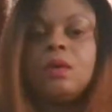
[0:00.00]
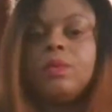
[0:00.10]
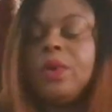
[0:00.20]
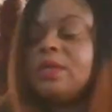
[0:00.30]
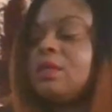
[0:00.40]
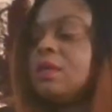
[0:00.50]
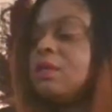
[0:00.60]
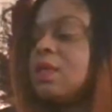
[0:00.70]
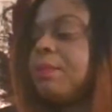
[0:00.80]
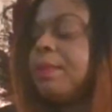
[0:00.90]
questions
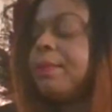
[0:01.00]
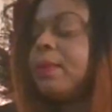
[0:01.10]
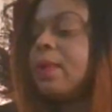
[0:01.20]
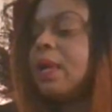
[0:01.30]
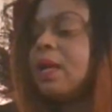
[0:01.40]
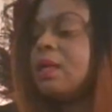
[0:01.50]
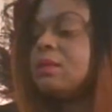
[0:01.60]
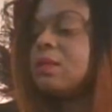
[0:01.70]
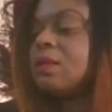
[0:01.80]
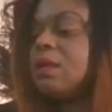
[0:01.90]
that people
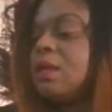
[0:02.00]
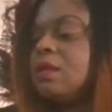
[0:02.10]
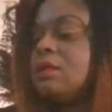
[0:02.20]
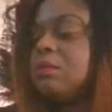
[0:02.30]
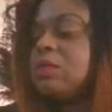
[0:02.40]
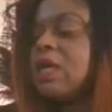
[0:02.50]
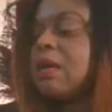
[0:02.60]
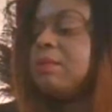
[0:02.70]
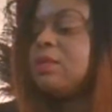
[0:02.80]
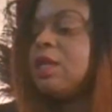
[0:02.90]
ask,
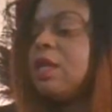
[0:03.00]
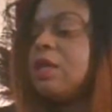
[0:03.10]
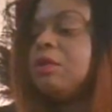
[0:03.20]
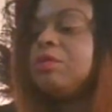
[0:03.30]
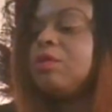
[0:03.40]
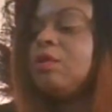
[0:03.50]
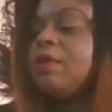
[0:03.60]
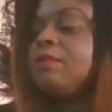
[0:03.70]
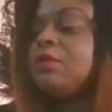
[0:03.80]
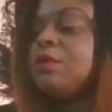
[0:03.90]
sometimes I don't know,
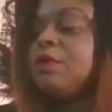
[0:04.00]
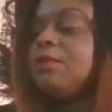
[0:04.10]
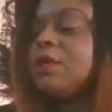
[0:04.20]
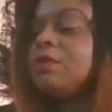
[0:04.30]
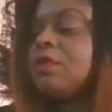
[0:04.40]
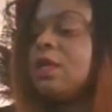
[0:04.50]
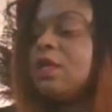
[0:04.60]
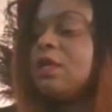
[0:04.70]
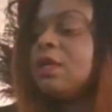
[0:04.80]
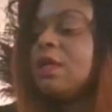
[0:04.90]
even know if they know that